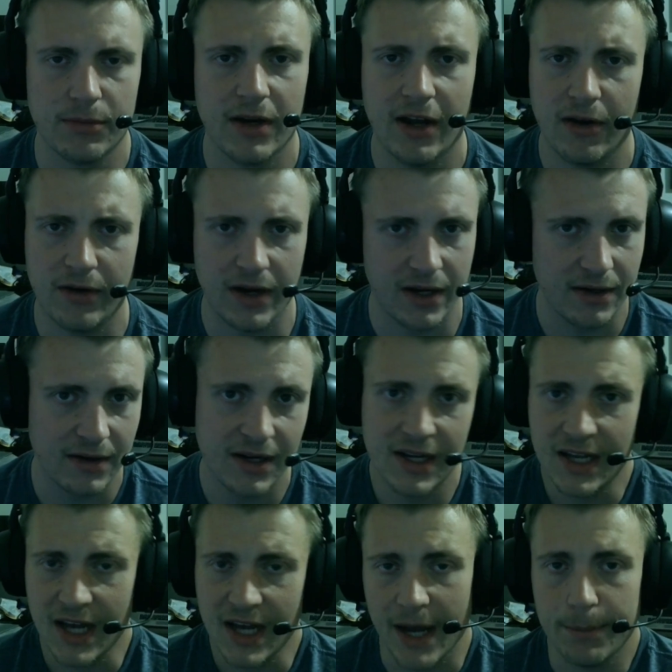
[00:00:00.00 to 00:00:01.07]
Brown, and
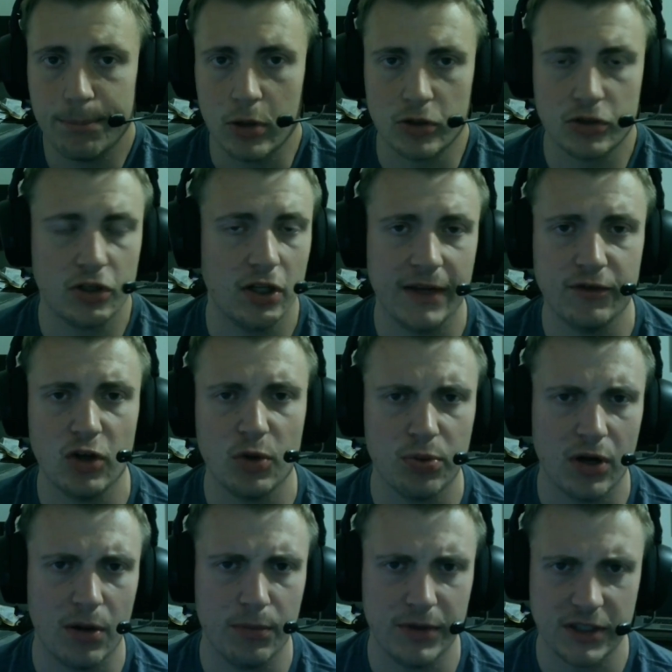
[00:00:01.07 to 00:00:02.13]
I personally have no
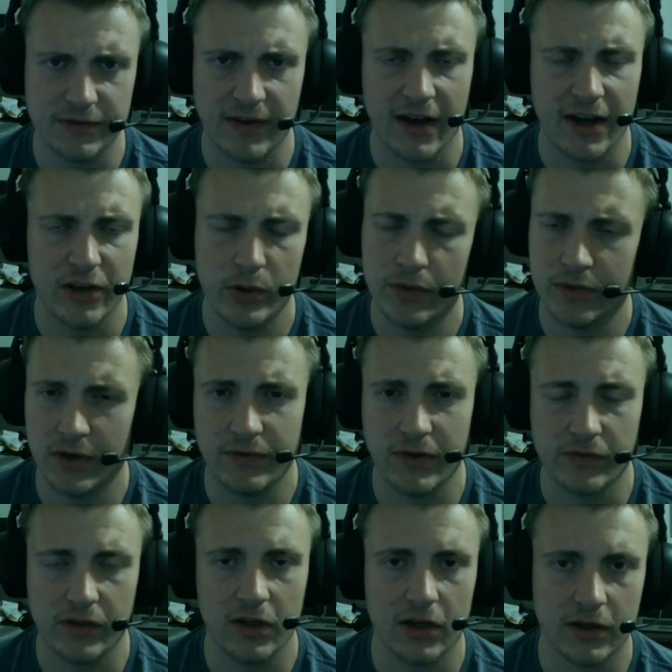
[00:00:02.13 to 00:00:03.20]
problem with his value even at
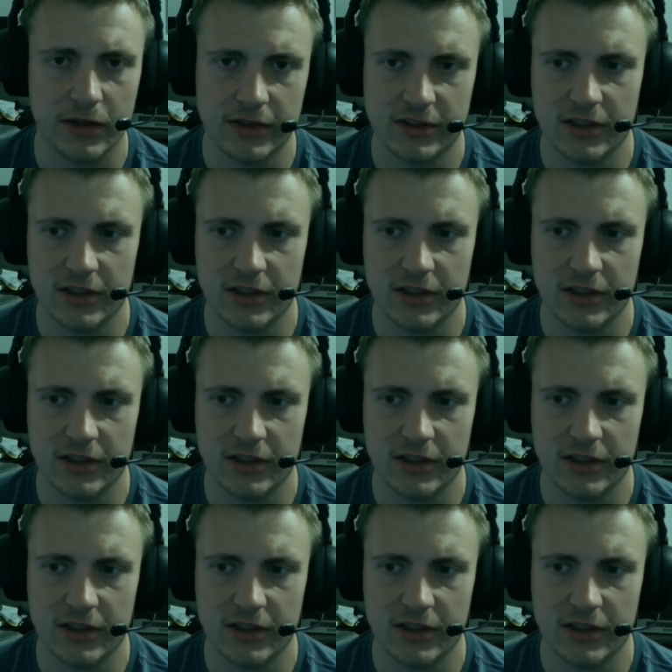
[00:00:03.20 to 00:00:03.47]
$50.